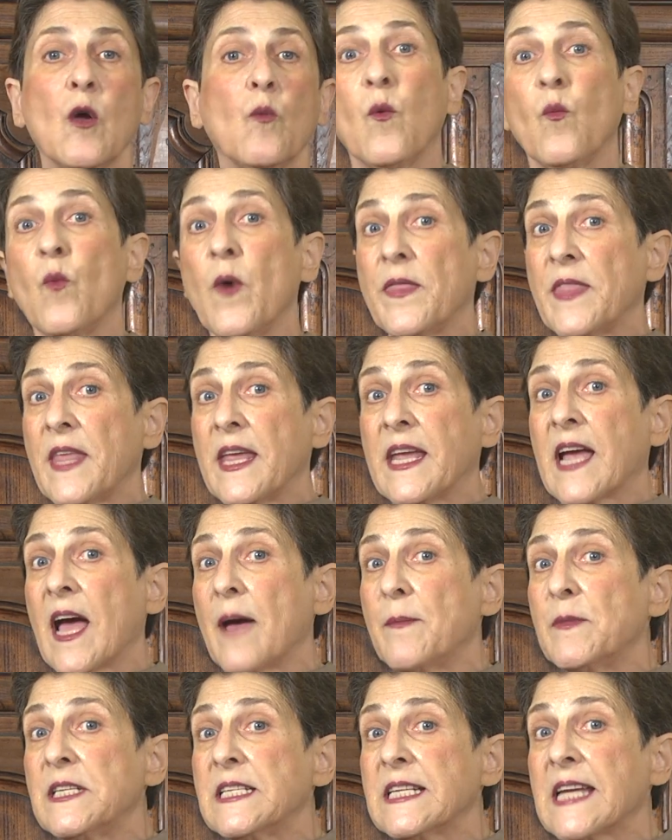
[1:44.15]
When they
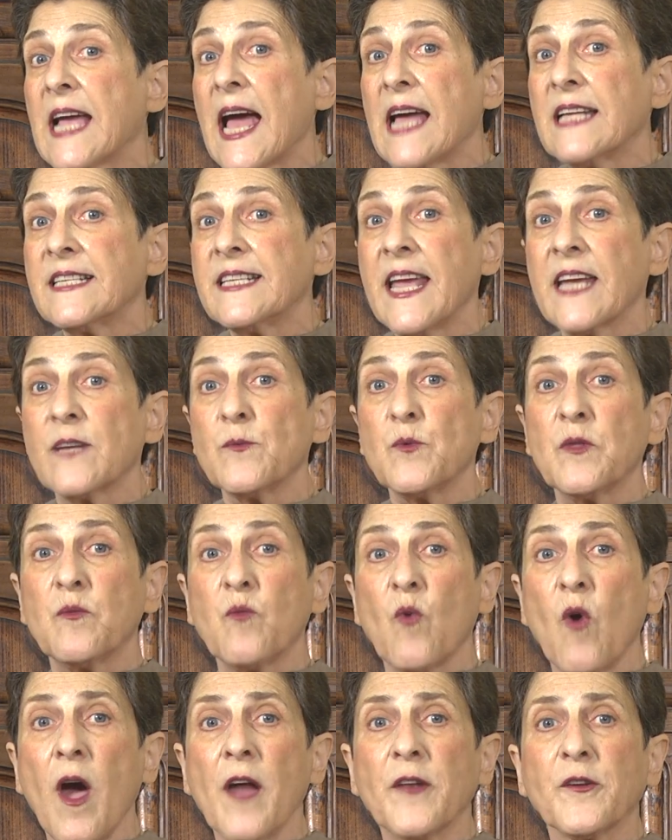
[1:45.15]
come into contact with
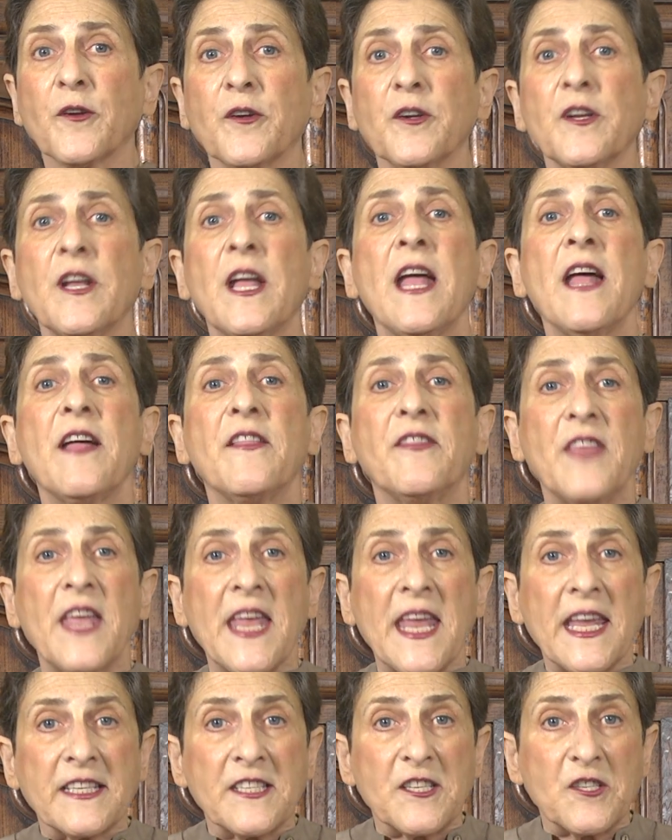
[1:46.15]
water,
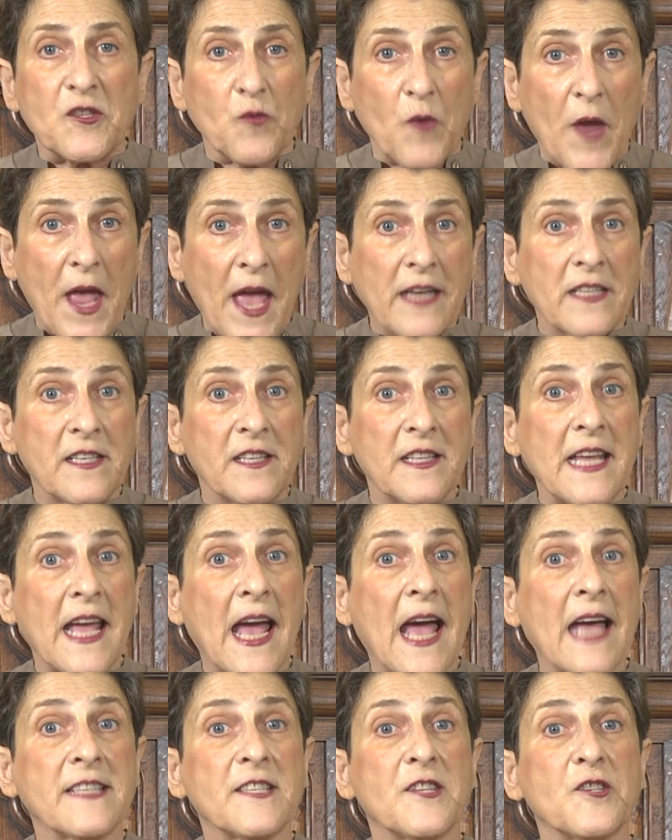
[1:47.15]
they extract the
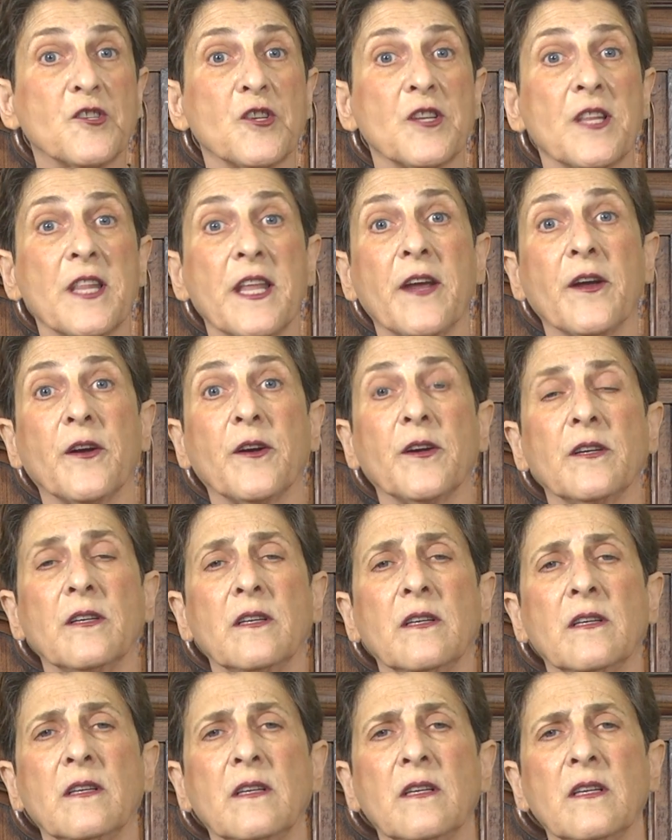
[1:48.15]
oxygen there.
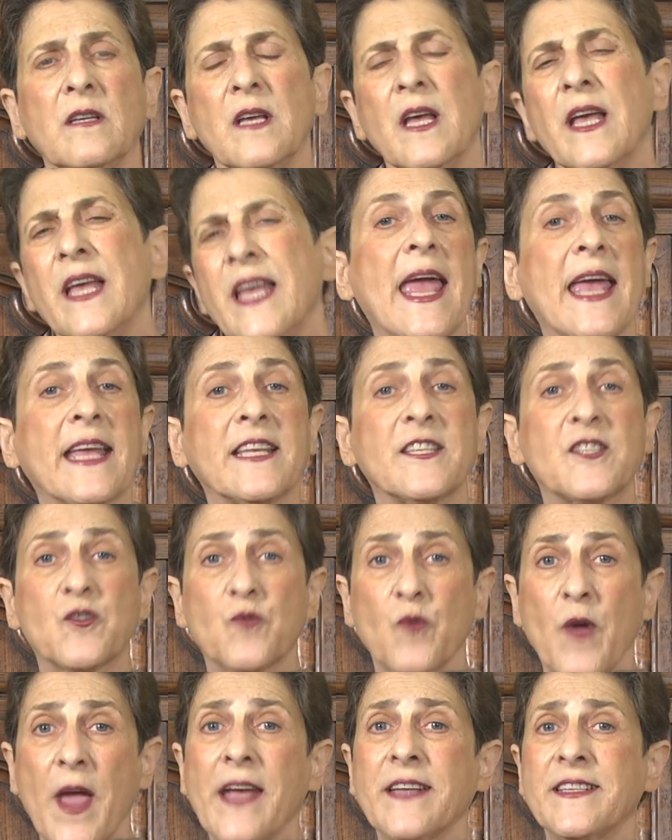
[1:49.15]

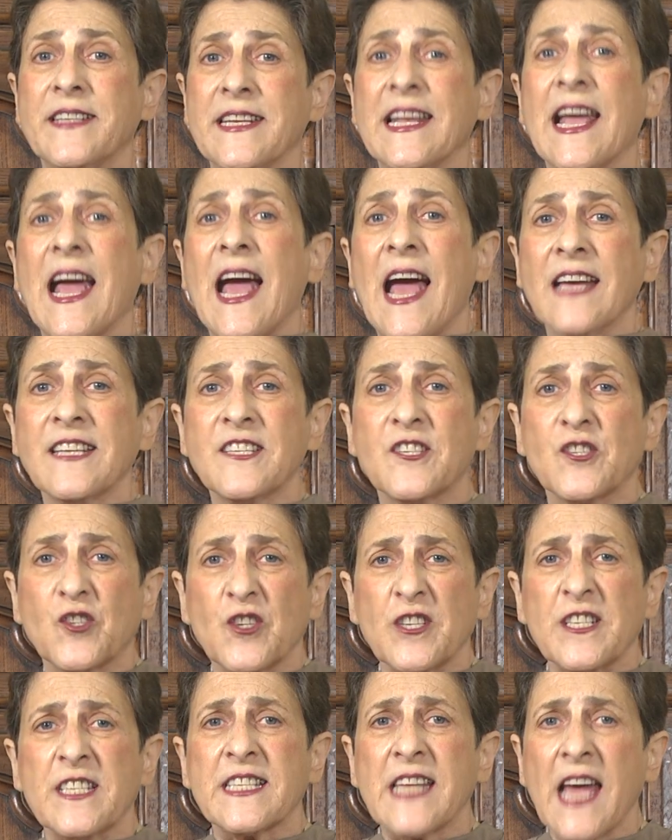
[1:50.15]
Extracting
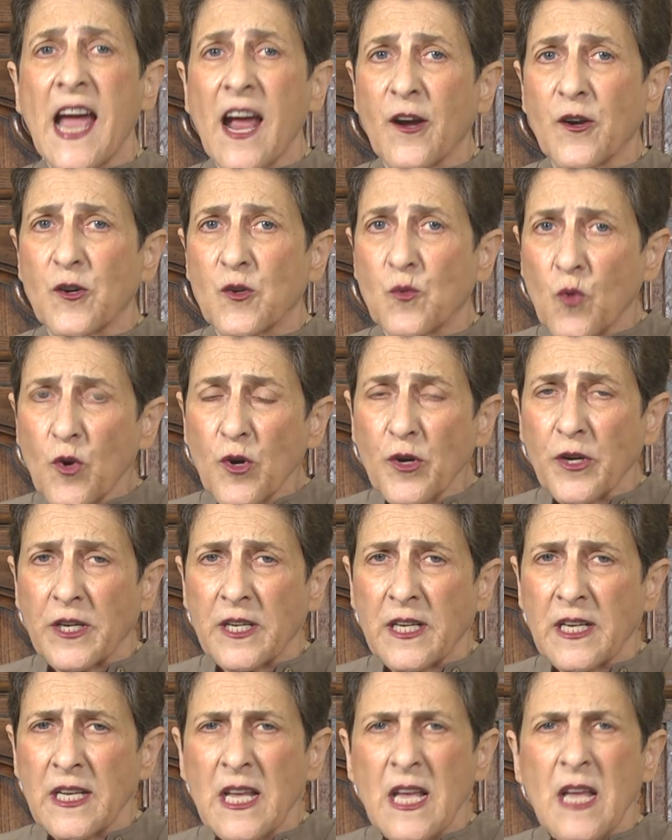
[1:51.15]
oxygen is hard
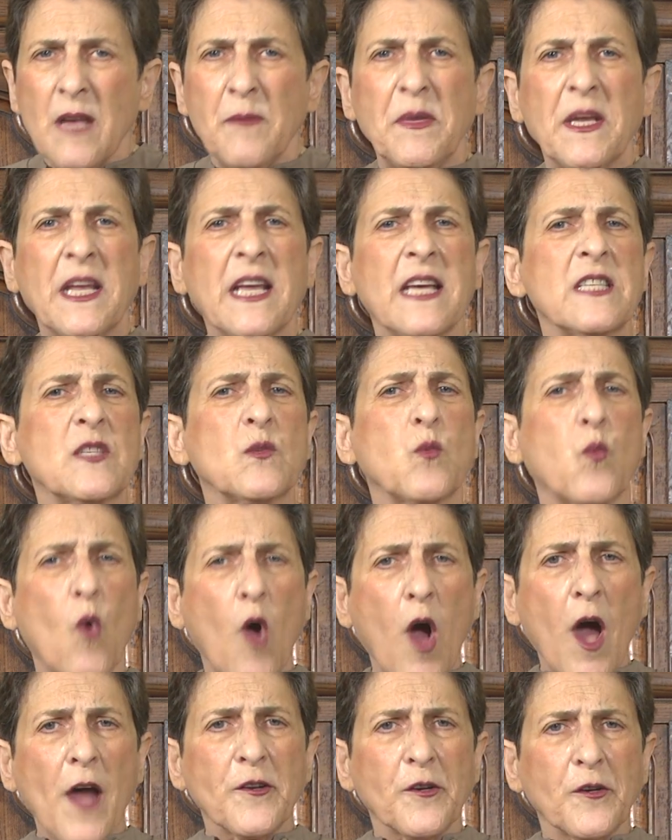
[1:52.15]
work because
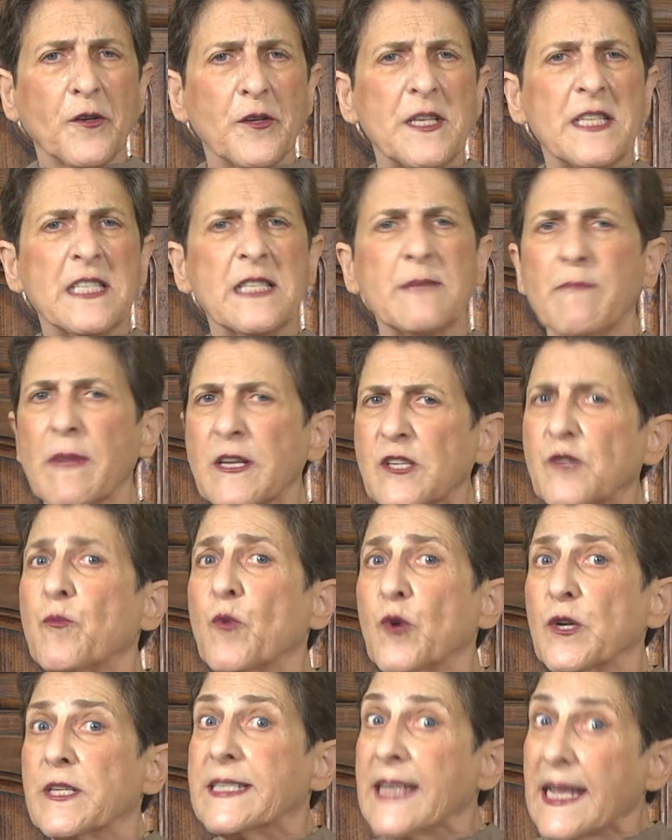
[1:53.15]
water is much
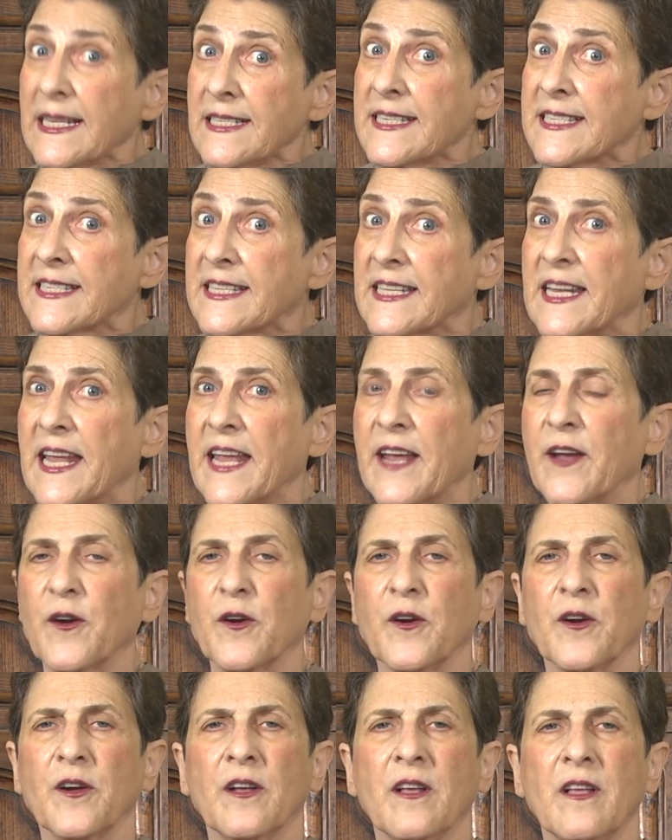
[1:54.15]
more dense than
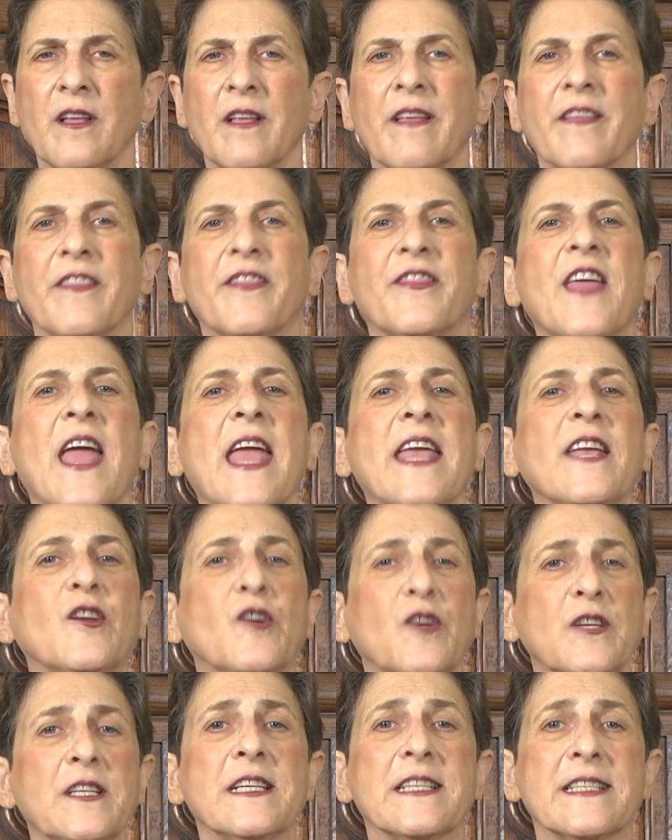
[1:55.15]
air. Thank
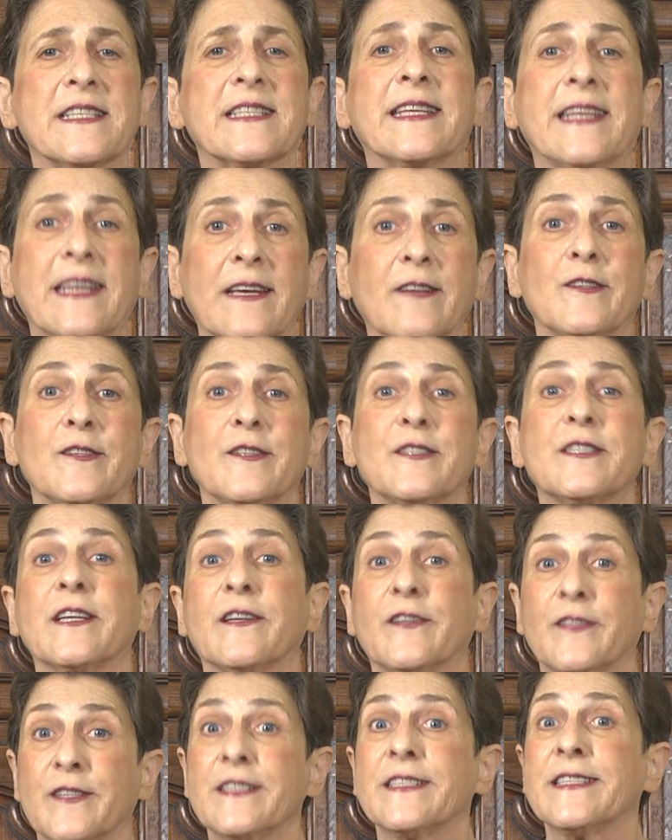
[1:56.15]
goodness gills
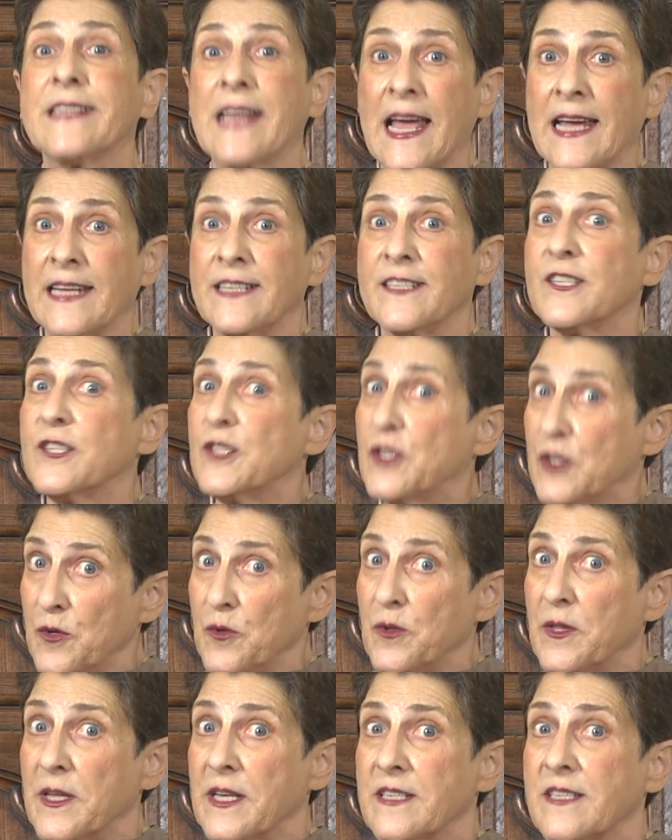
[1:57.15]
are designed to
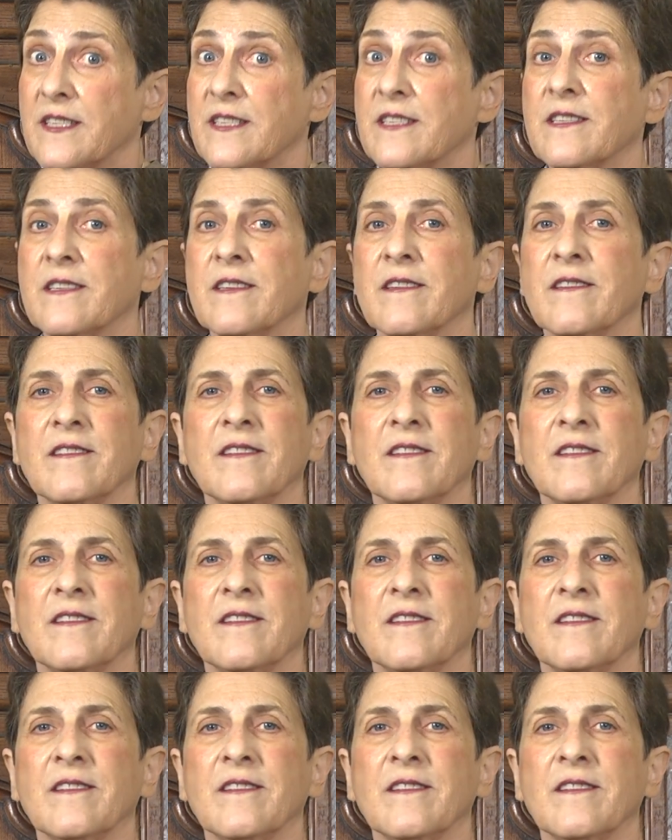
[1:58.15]
do this.